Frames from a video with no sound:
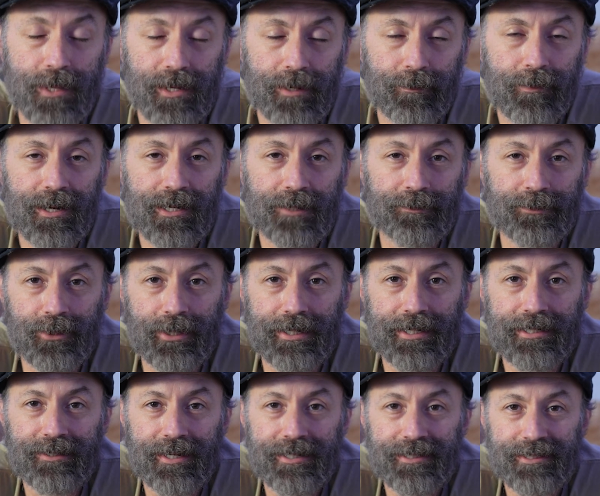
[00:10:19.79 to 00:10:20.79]
I'm not
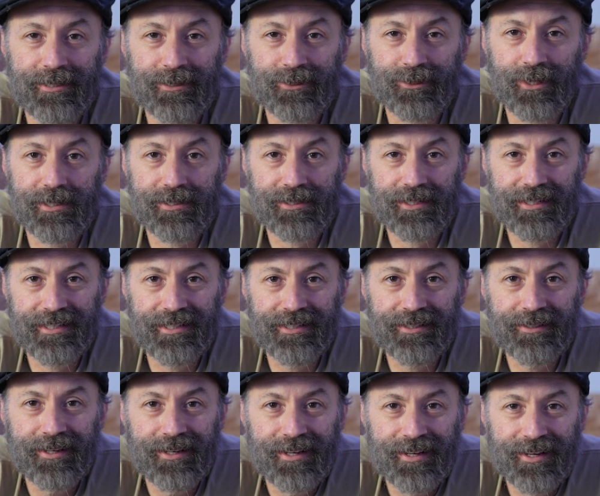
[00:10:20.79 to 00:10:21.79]
complaining, 19 is
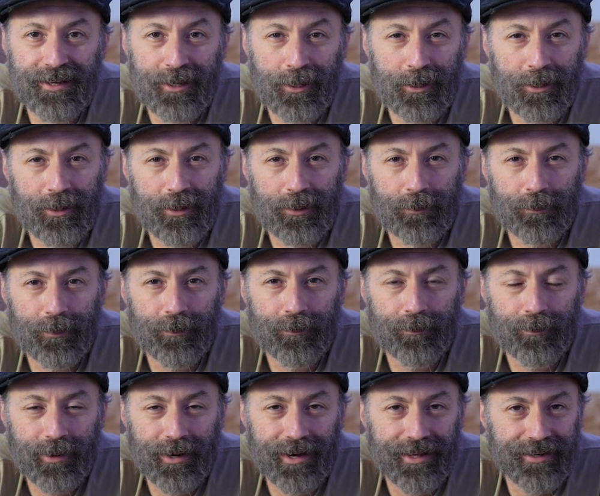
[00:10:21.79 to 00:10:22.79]
19,
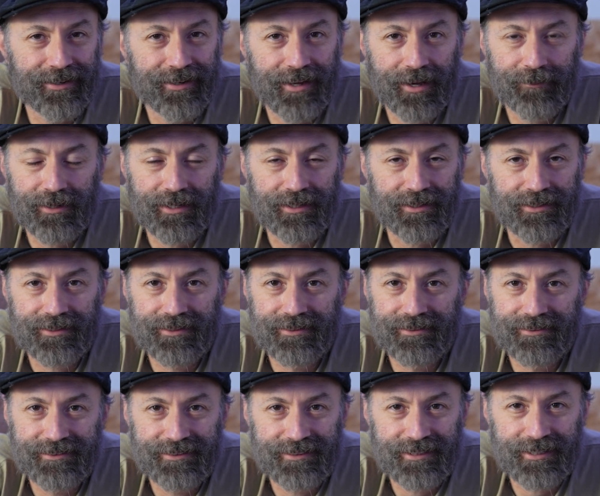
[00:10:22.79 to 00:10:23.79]
but I mean,
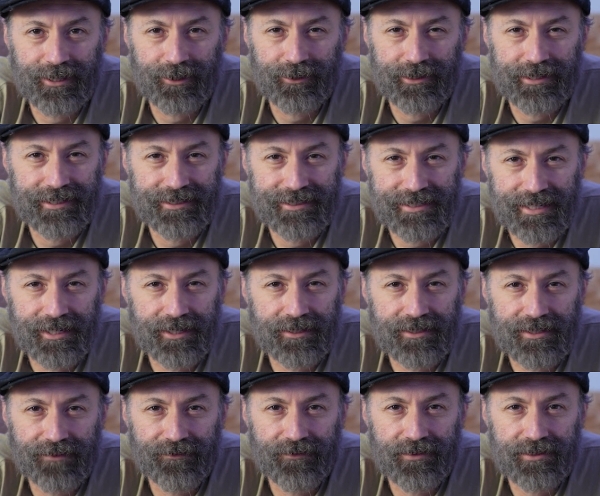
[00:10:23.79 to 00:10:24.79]
you know, it's in
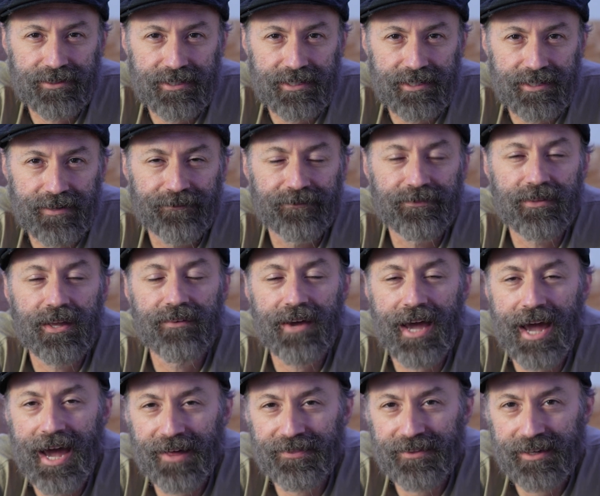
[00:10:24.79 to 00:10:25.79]
its infancy.
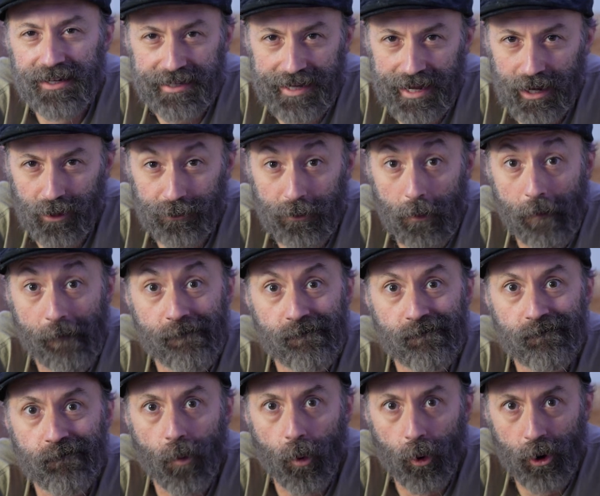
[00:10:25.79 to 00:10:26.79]
Had the account
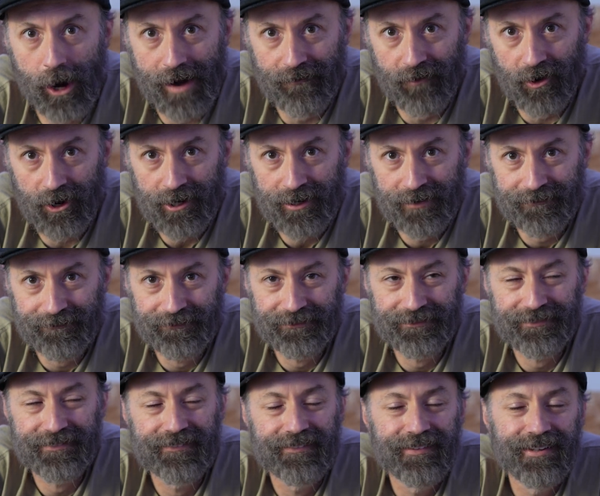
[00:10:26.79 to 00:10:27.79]
forever,
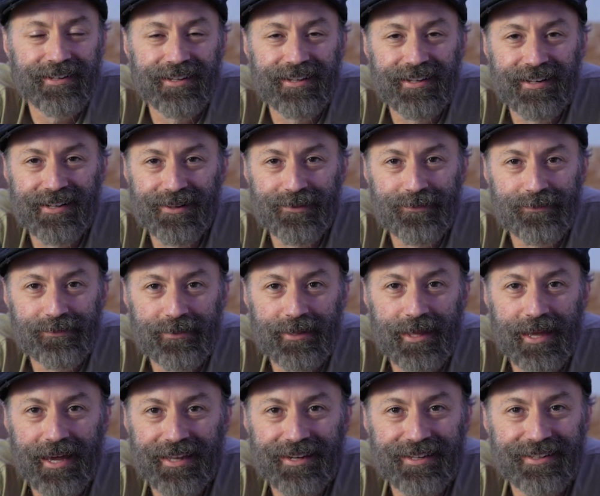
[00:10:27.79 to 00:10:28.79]

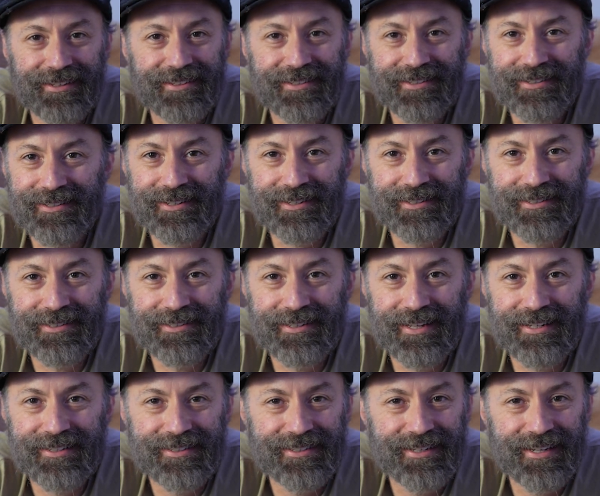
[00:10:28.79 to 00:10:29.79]
and it's just,
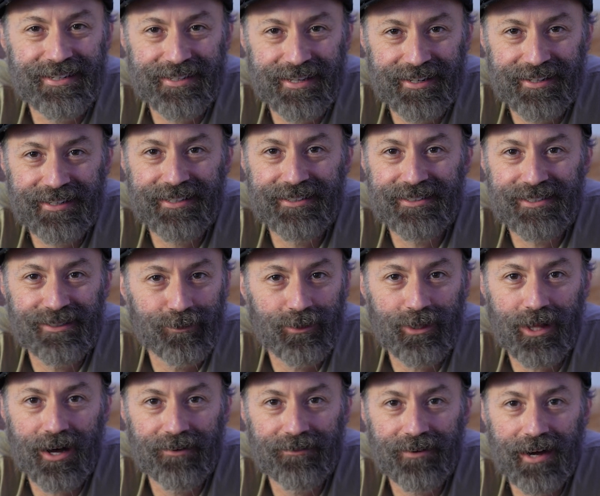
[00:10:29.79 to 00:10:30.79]
it needs some
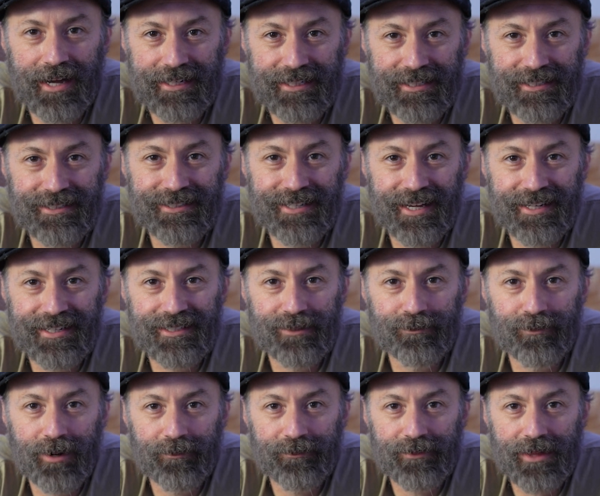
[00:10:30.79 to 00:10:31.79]
love. I need to
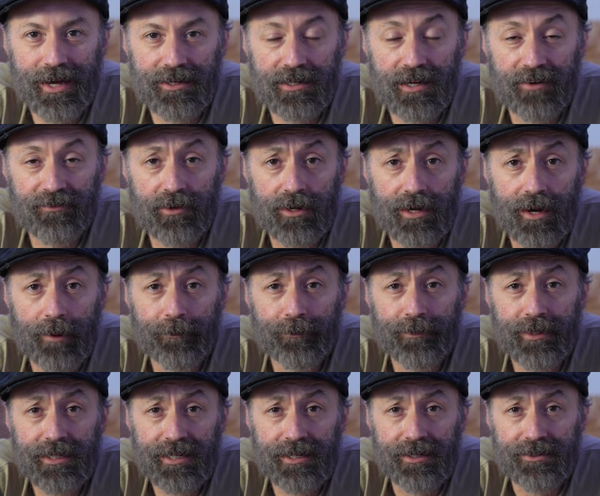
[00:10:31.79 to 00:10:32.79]
bump that number up
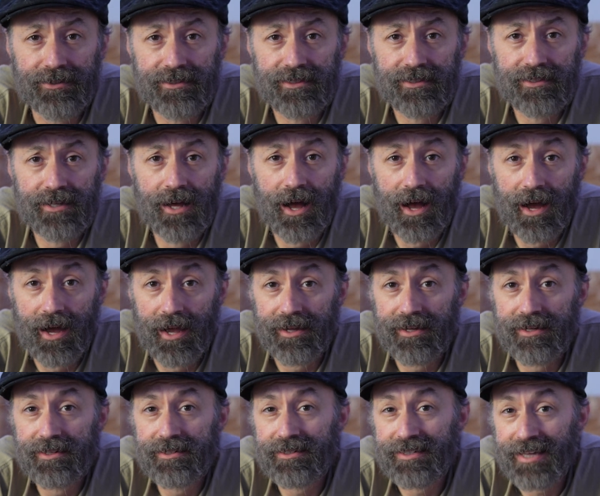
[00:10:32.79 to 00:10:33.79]
because I
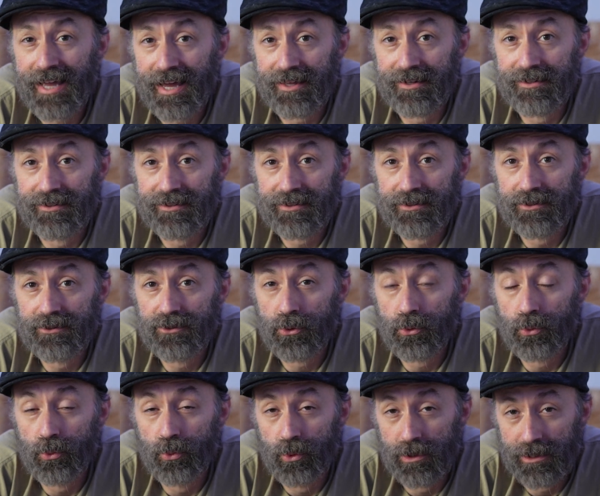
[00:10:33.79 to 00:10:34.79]
intend
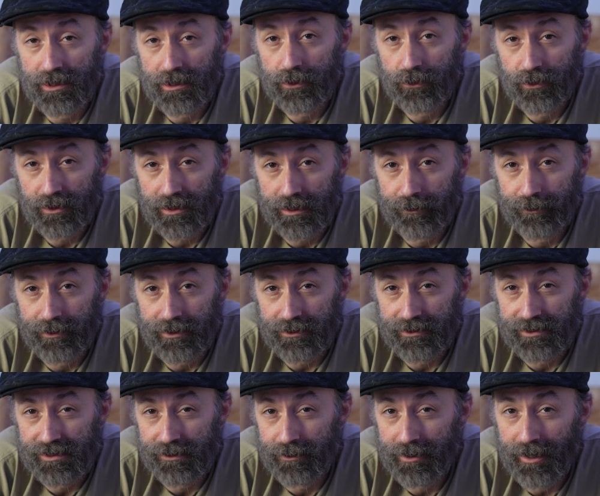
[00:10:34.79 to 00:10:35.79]
to really
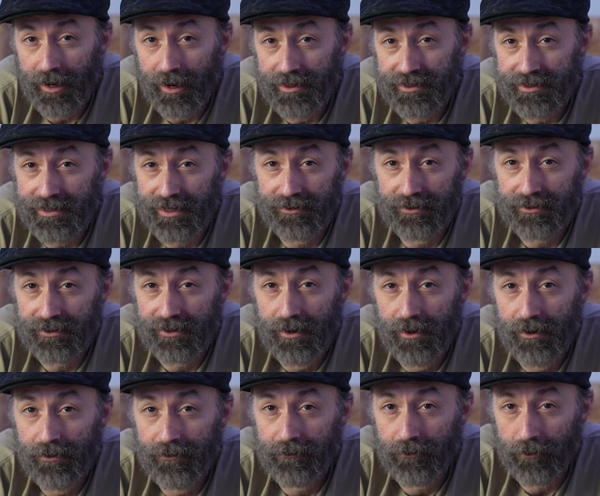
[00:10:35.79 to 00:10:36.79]
build some content
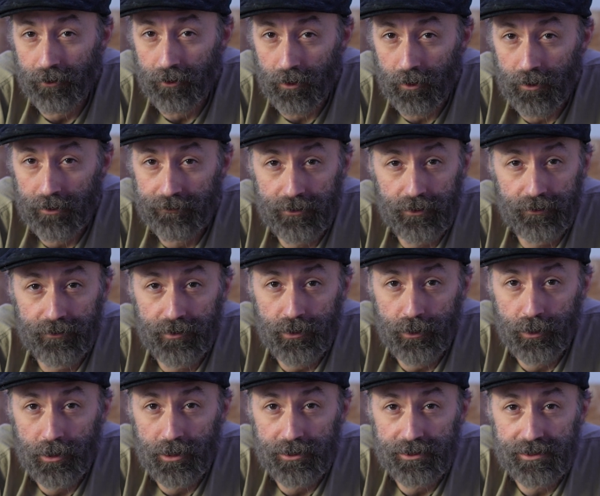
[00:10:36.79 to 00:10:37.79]
for all of you
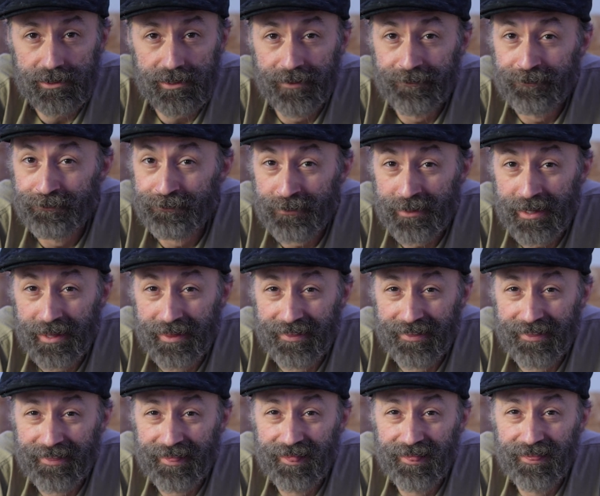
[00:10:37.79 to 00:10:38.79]
viewers
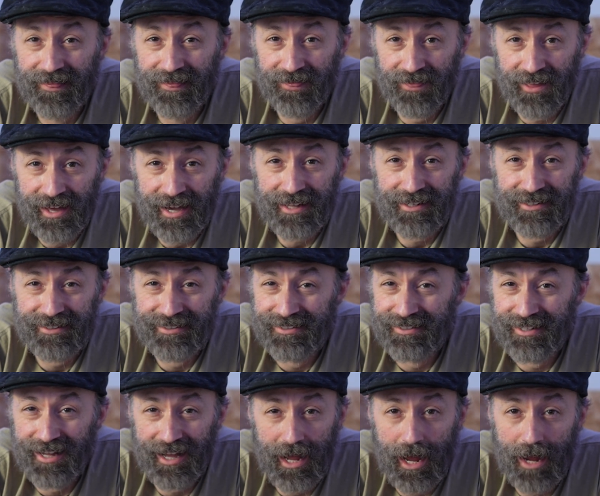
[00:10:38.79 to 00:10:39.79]
that,
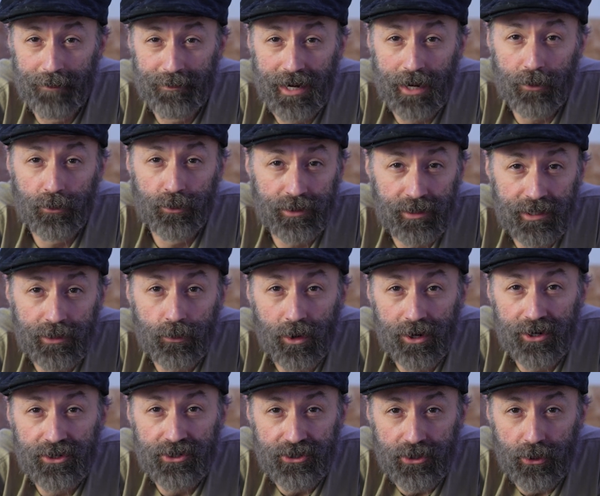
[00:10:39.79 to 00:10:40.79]
I mean, I really
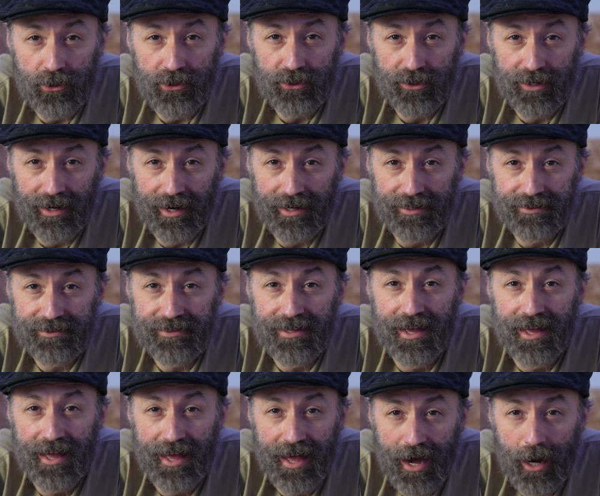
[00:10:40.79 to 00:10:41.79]
want to show you guys
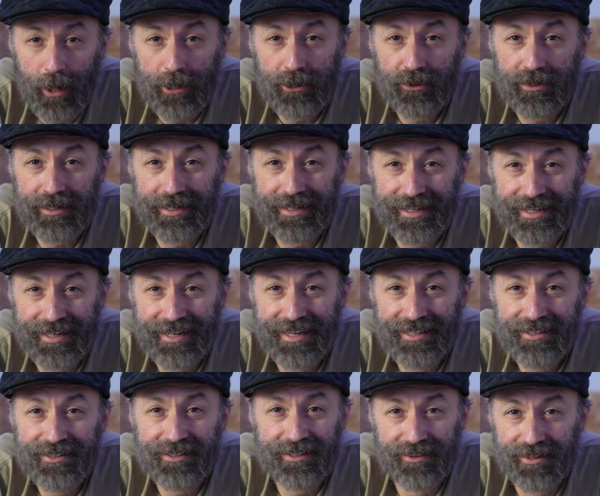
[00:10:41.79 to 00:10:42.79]
how you can get
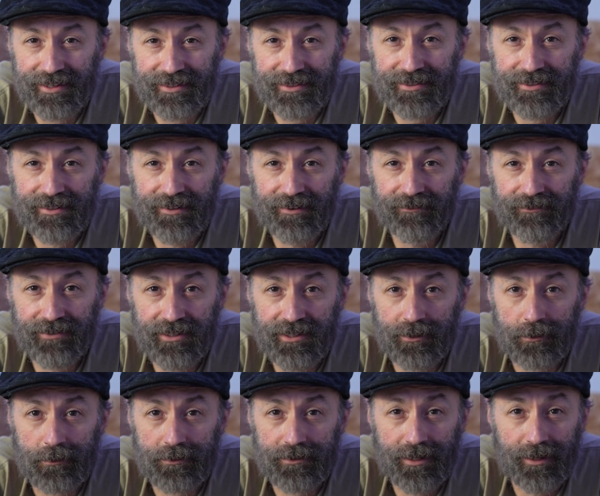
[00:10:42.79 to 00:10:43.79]
into this
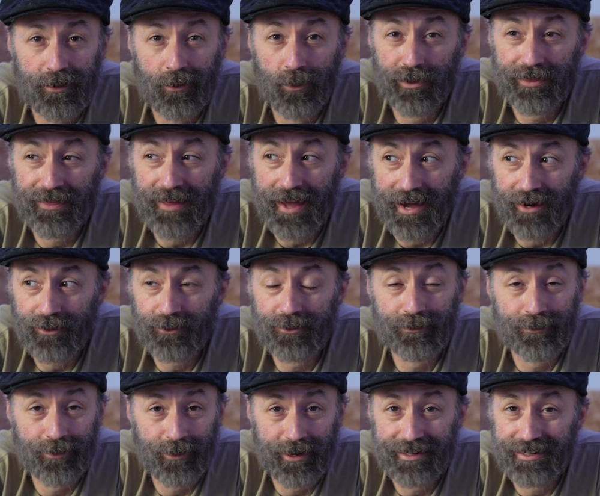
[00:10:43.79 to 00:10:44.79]
field
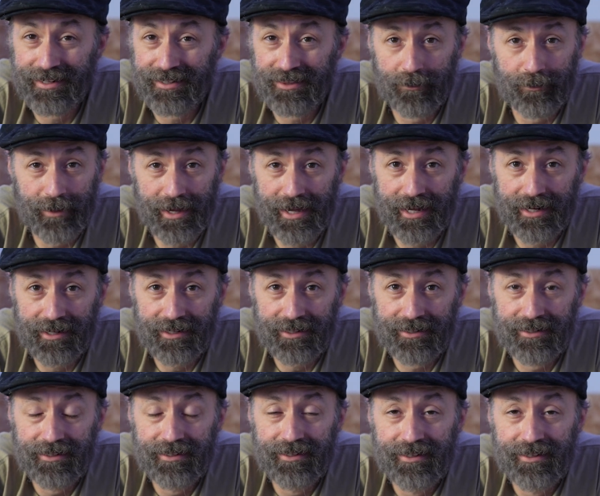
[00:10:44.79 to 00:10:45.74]
without breaking the bank.